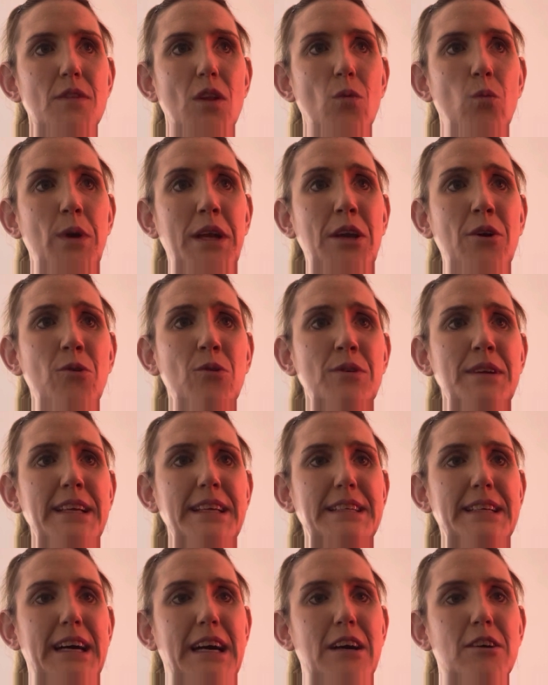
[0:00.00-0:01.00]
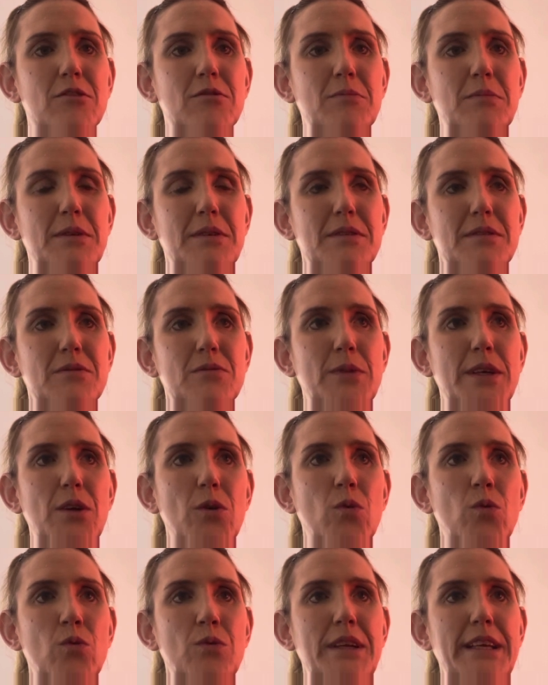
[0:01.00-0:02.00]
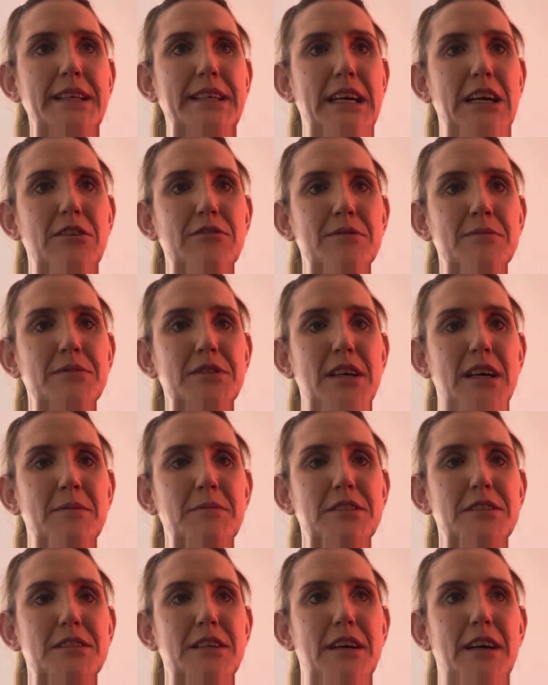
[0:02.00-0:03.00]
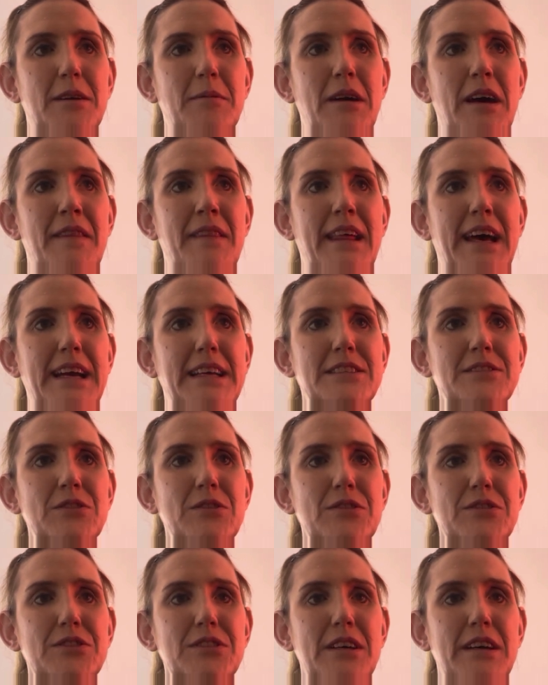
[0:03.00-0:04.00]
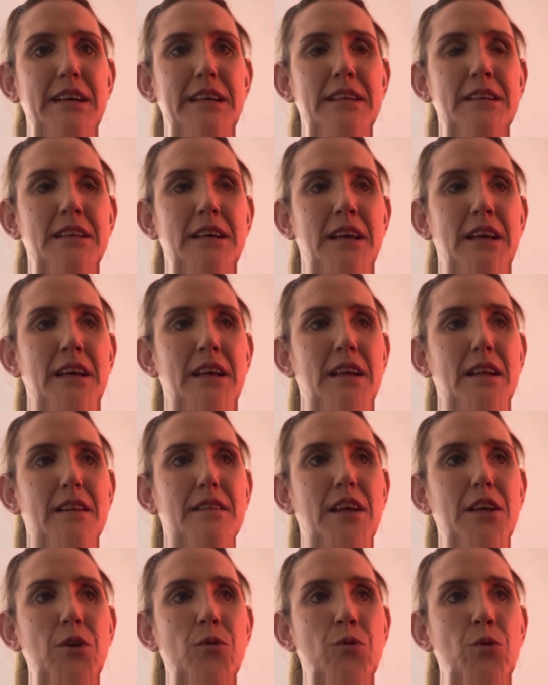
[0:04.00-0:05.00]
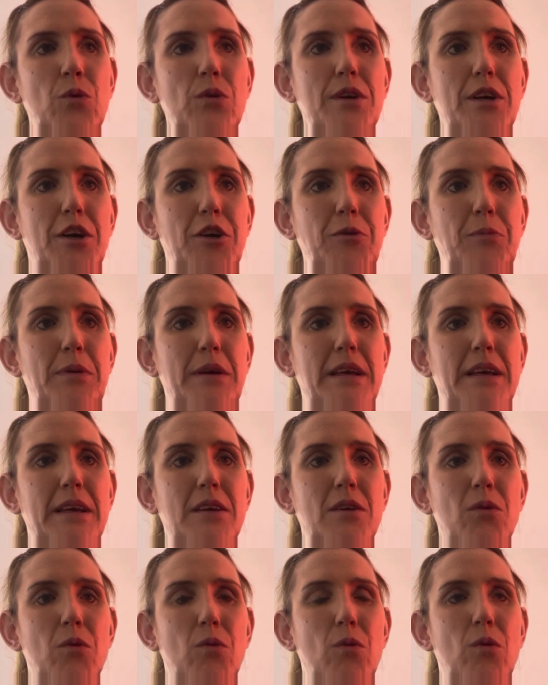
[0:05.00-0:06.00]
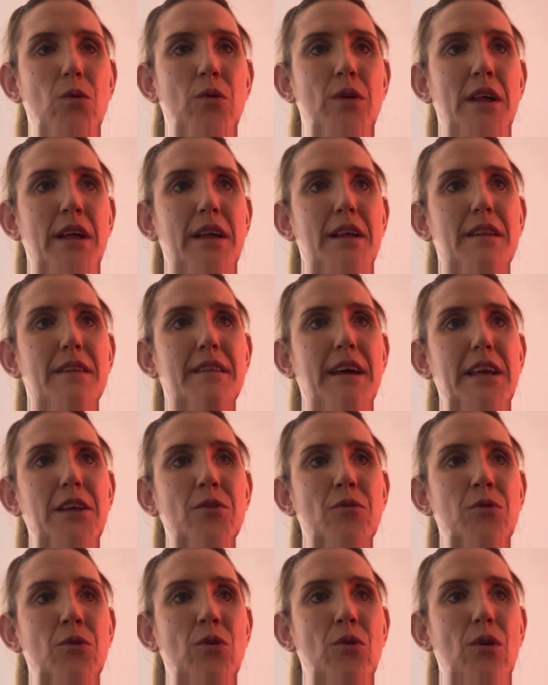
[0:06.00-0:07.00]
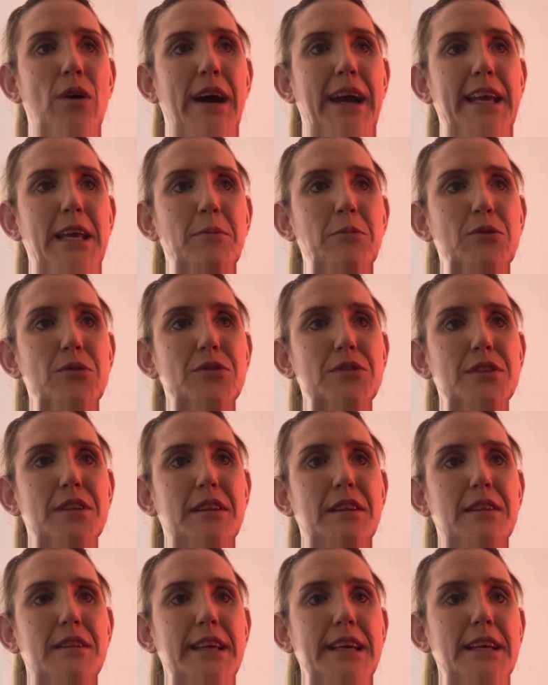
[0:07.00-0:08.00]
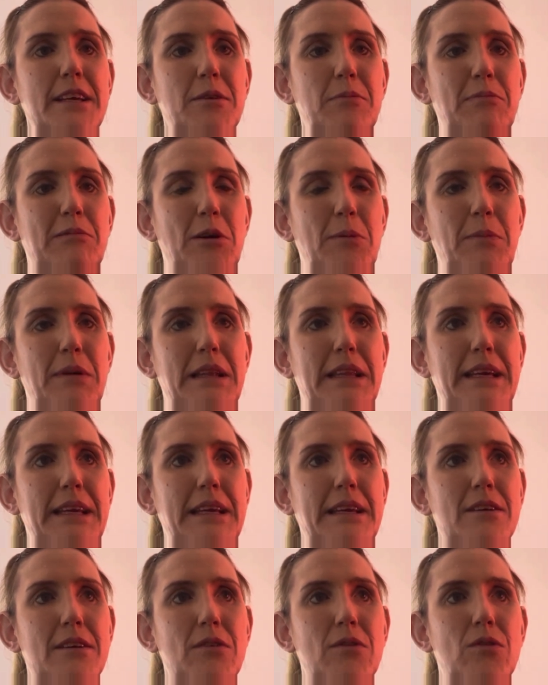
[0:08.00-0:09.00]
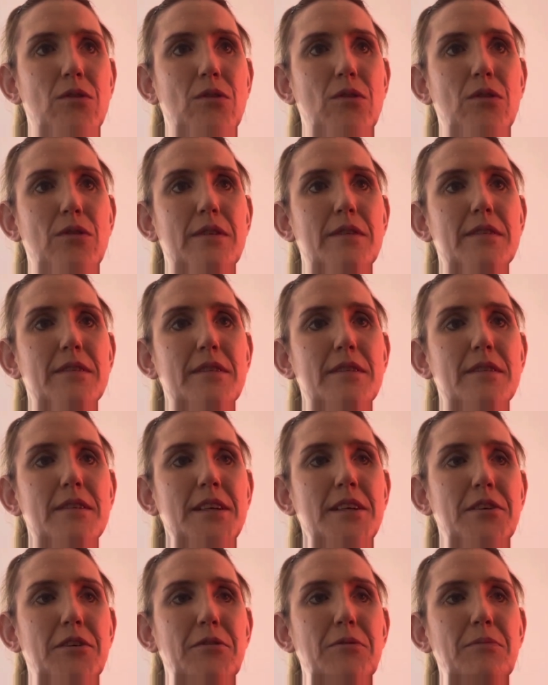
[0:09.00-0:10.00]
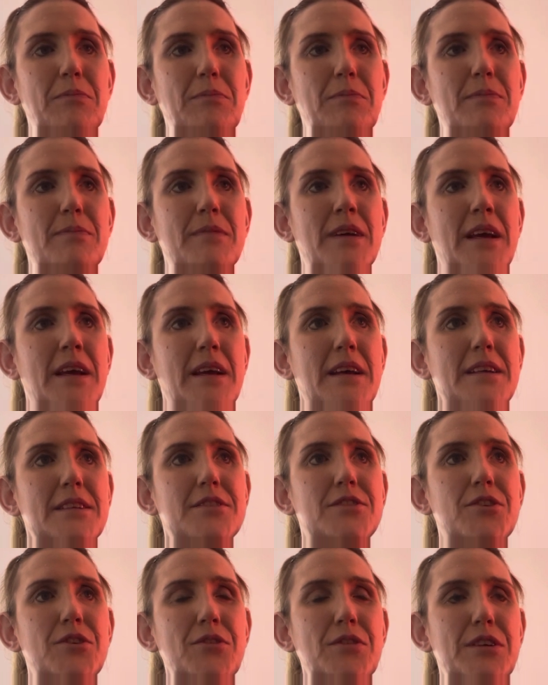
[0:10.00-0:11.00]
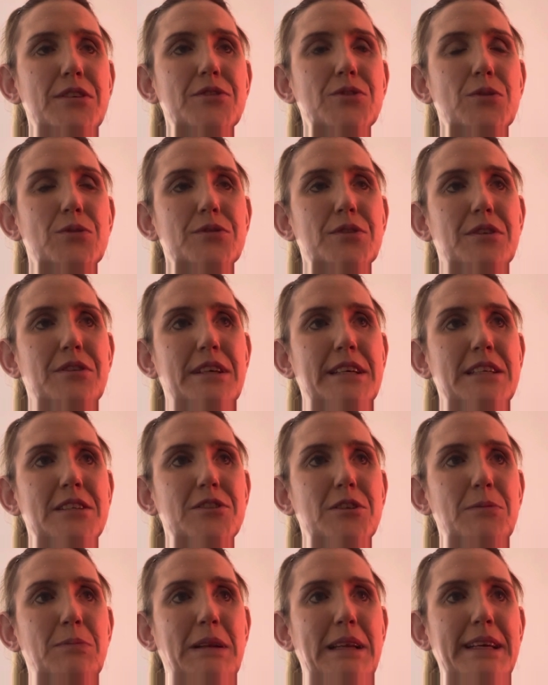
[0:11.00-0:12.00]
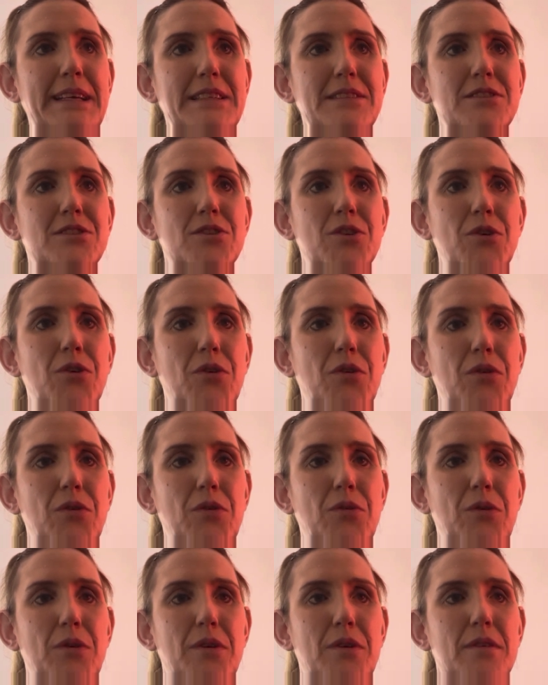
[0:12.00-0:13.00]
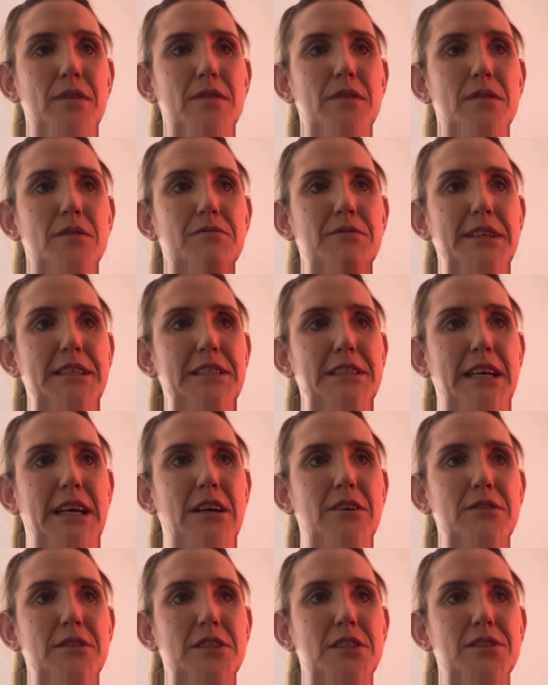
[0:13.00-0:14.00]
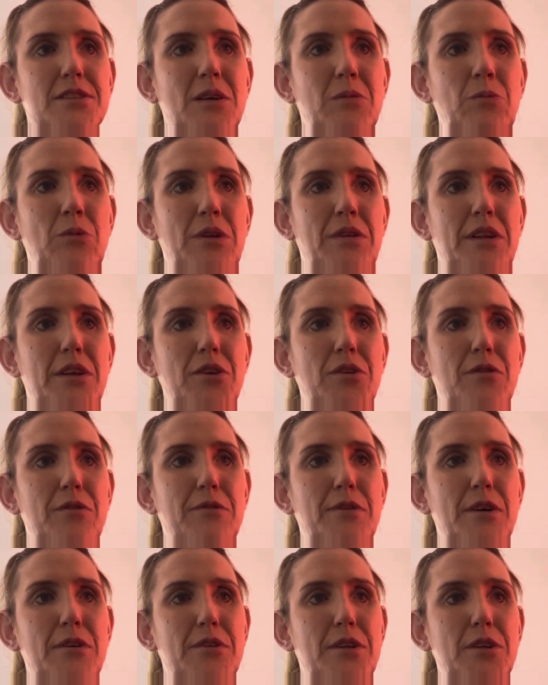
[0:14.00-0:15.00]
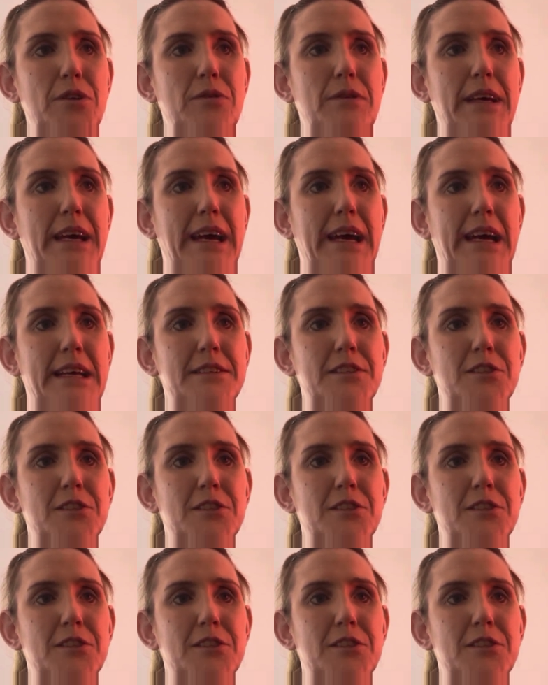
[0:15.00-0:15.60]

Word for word: we all need help we all need help from time to time, and that is not a sign that you're not coping or that you're not able to think properly or, you know, do those sorts of things. So please do reach out to someone that you feel that you can